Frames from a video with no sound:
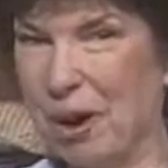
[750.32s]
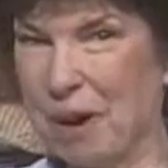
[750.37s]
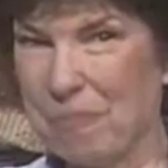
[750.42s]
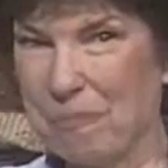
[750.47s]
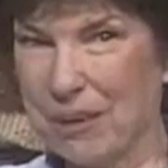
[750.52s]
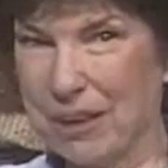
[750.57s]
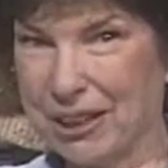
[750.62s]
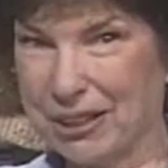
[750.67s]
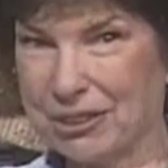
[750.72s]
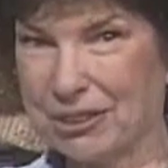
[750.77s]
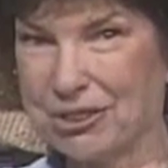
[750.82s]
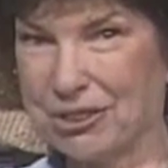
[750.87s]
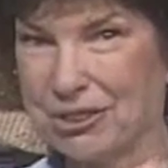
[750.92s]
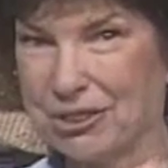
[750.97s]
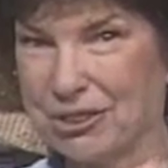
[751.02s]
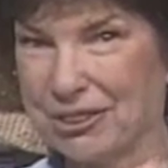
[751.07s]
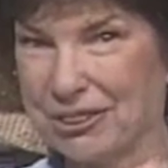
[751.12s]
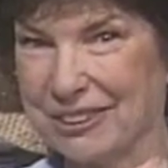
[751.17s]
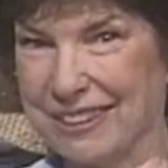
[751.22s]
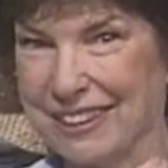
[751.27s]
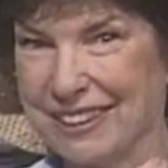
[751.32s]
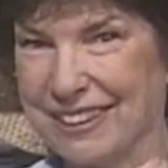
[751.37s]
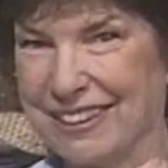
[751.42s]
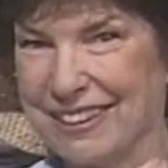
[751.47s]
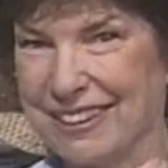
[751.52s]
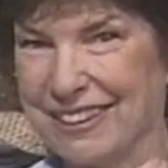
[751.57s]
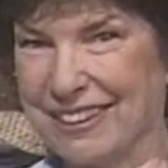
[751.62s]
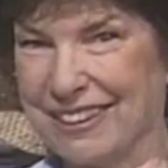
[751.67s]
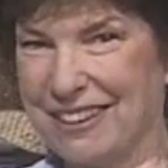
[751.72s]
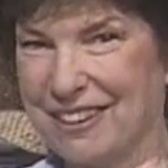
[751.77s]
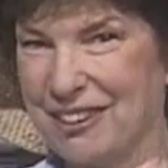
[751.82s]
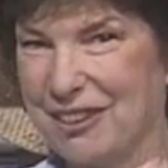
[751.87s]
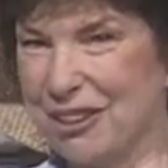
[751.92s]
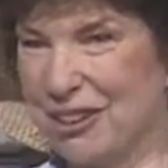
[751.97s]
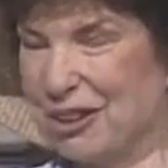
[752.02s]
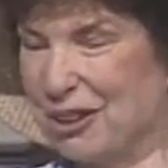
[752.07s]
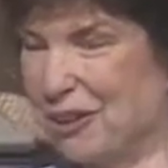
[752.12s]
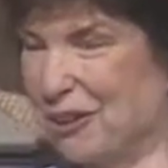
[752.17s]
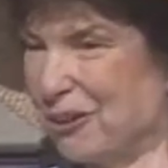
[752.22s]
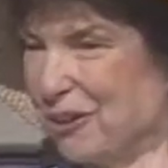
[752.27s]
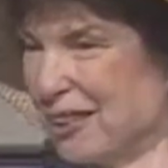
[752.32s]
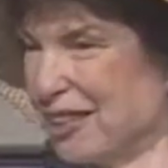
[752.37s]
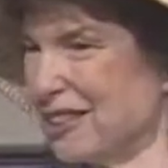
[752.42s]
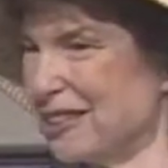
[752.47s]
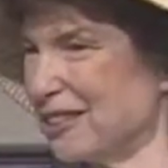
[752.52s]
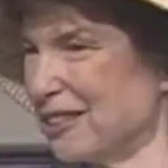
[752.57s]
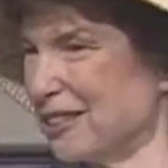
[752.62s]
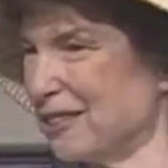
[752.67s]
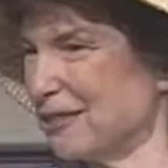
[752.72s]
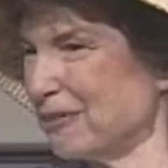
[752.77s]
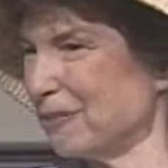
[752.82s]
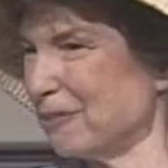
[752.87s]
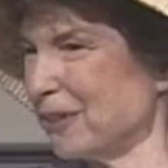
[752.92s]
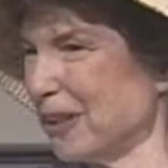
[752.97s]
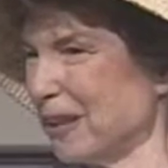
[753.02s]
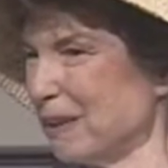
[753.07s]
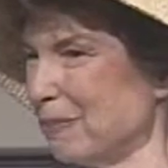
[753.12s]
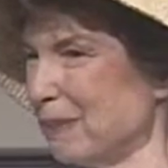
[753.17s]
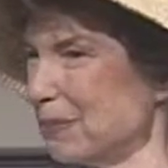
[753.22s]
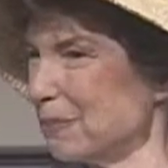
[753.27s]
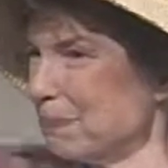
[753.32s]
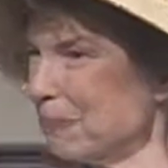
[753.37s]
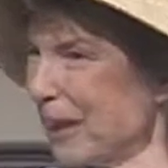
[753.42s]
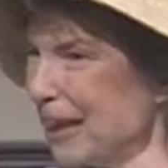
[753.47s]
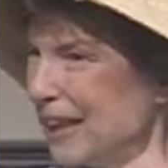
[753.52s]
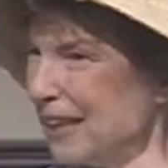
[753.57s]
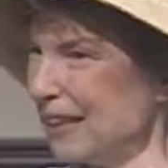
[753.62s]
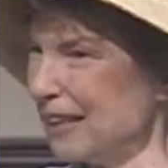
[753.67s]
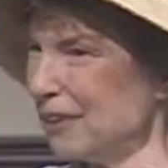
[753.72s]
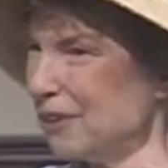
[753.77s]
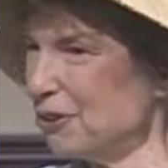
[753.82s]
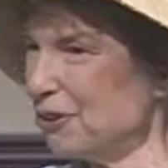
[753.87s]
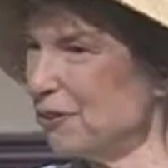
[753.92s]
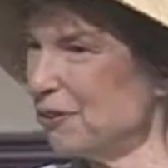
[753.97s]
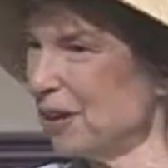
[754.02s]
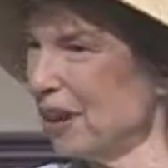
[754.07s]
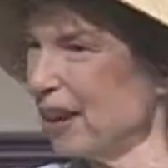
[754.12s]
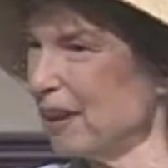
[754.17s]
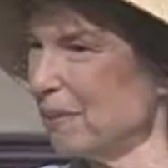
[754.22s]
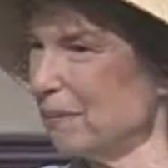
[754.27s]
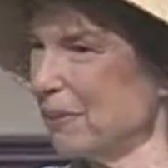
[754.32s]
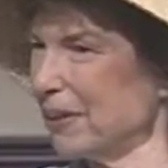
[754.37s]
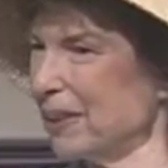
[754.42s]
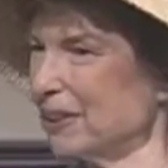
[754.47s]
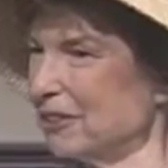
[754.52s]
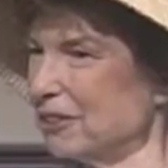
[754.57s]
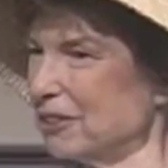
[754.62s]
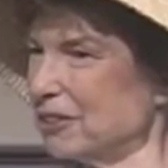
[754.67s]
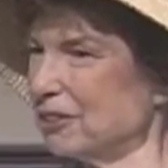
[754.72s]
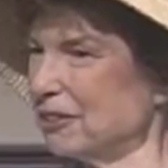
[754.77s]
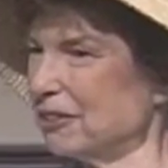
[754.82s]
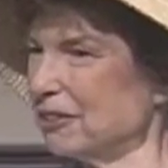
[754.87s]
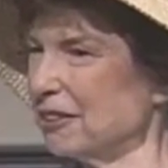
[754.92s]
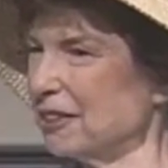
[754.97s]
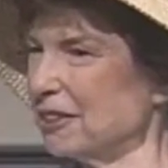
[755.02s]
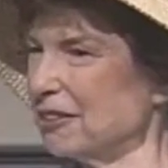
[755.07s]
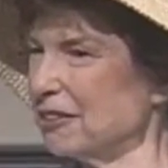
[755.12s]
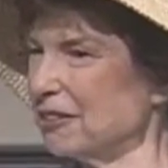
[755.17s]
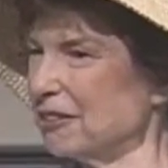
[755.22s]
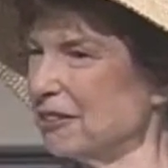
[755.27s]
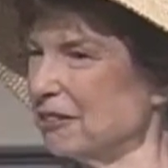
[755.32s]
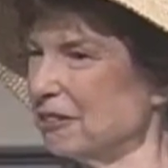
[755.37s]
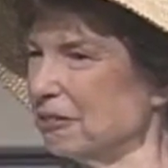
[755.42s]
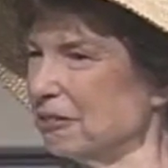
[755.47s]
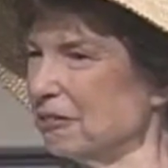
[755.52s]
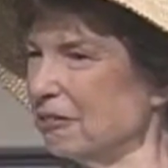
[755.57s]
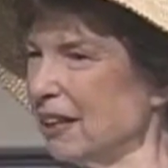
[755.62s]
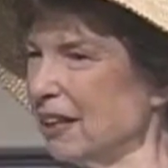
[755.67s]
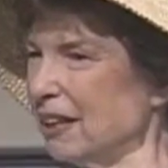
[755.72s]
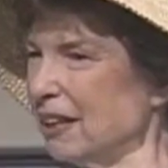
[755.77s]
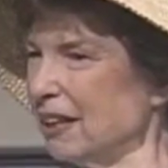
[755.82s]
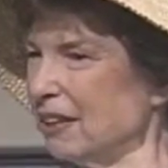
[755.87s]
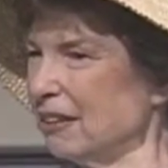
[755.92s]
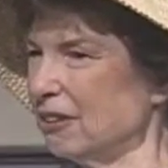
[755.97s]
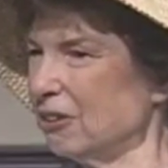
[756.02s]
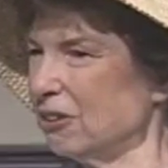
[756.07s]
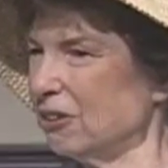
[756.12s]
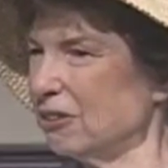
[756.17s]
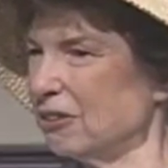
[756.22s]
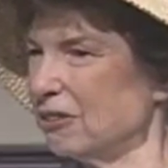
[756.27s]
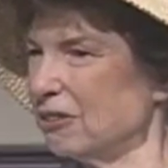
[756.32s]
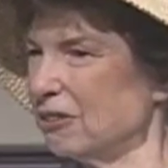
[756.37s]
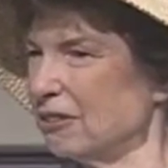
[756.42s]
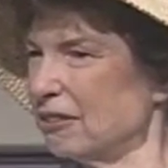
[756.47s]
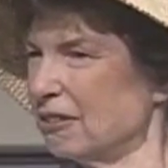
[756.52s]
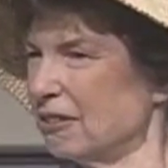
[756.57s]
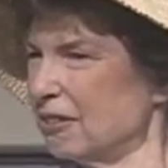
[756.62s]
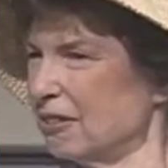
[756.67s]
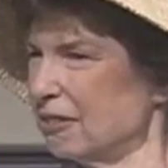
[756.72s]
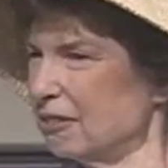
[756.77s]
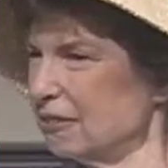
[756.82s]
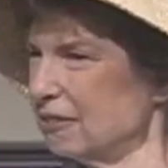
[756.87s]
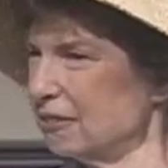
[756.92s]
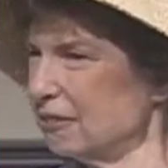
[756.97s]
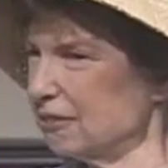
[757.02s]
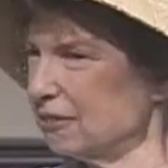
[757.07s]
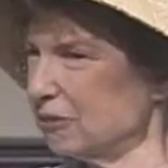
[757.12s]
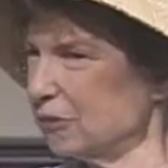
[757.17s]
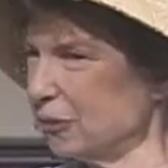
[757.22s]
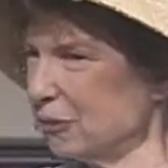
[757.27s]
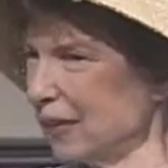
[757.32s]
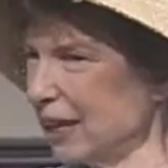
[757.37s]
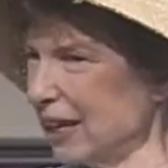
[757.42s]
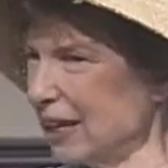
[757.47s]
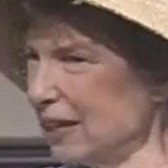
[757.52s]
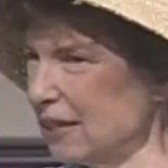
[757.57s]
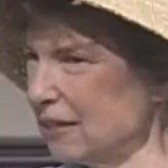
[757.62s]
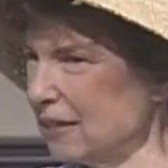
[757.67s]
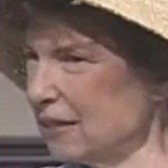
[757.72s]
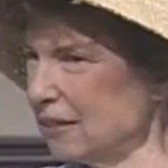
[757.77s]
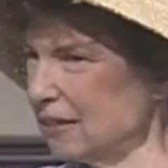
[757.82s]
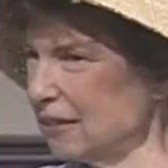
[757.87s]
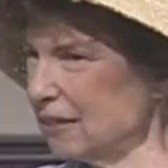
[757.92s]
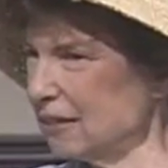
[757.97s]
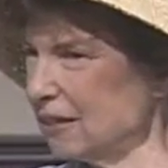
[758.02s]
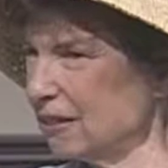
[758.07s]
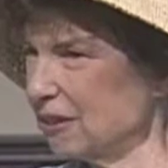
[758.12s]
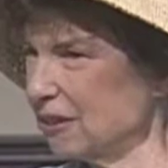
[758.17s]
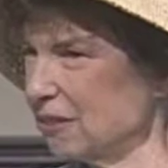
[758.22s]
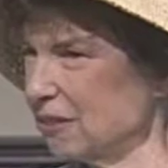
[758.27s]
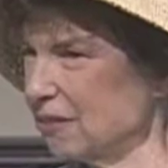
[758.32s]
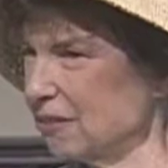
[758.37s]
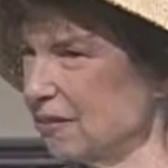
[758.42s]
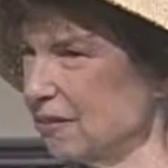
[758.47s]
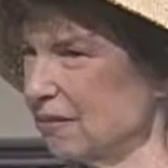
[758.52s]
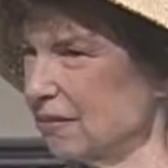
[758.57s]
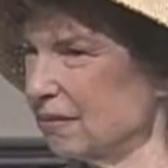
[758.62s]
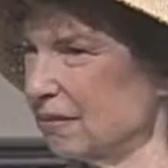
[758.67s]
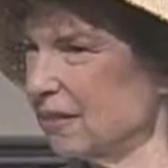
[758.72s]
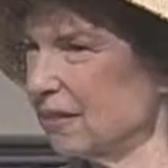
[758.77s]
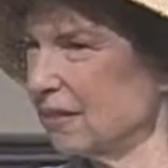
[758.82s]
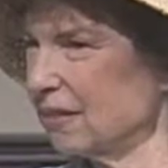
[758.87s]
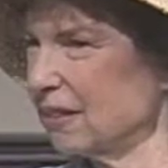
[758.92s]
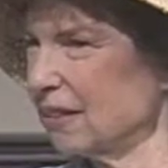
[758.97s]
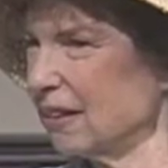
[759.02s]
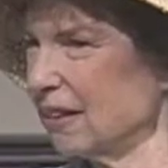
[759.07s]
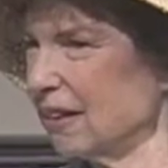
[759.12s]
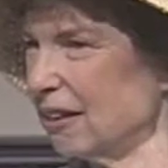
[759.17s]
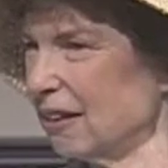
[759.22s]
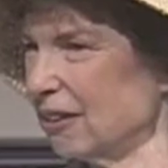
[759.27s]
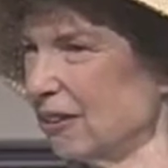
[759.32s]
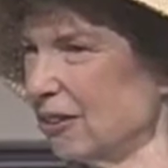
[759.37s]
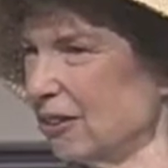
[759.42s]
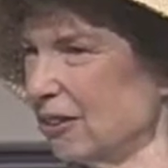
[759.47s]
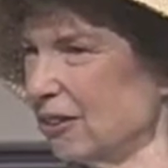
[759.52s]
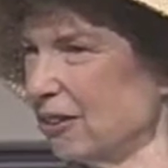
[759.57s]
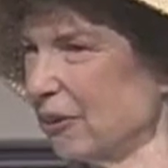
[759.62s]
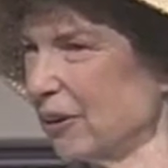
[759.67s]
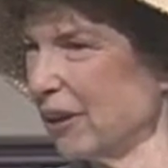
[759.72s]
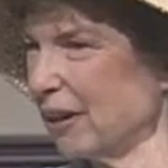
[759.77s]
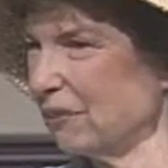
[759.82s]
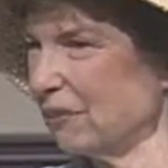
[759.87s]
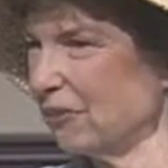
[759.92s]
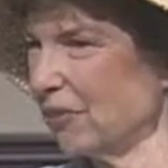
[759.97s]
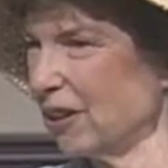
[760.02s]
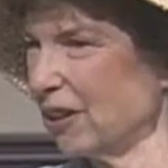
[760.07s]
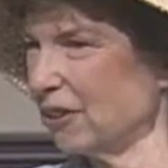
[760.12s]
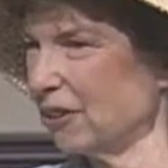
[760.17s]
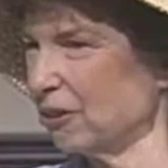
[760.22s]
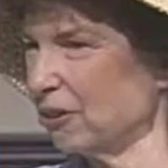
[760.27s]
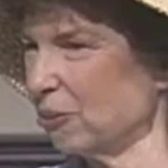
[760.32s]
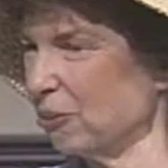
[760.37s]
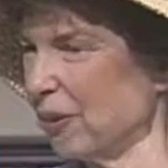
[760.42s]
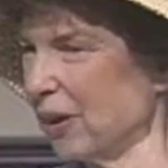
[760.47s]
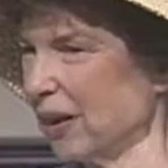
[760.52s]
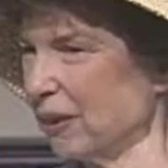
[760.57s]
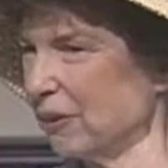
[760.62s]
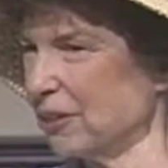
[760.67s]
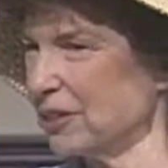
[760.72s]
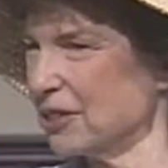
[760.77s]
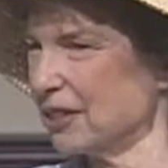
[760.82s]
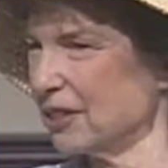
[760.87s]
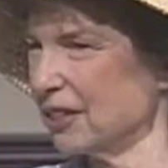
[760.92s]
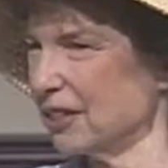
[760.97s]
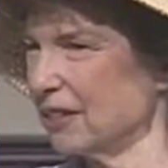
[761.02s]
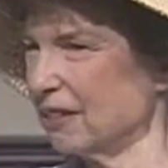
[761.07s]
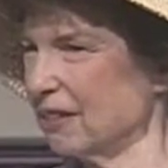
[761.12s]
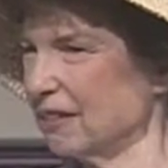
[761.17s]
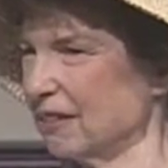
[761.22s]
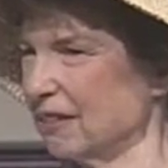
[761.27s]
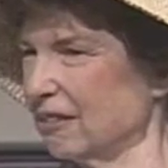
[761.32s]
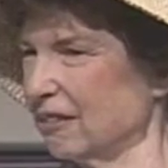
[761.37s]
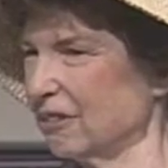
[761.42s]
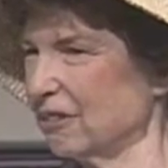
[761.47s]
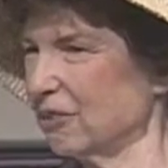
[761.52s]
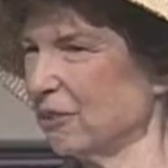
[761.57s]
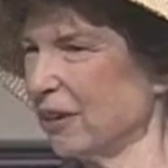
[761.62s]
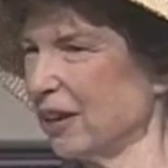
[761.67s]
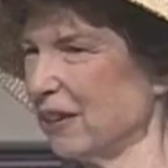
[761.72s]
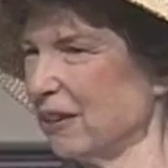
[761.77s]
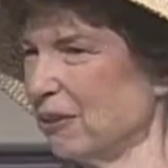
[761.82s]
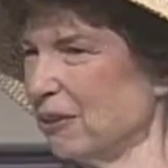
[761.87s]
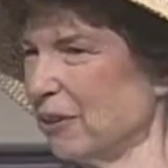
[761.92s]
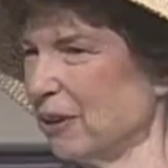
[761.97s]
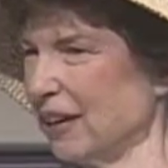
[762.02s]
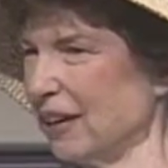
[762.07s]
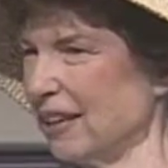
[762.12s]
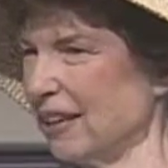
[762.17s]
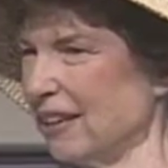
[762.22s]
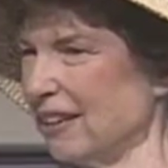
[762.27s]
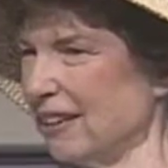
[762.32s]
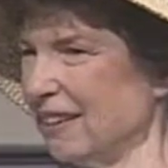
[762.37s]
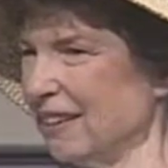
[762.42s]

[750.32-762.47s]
A bear story. You know, this is famous. Peggy, you've got a bear story too, right? Your great uncle, grandfather, what was he? Great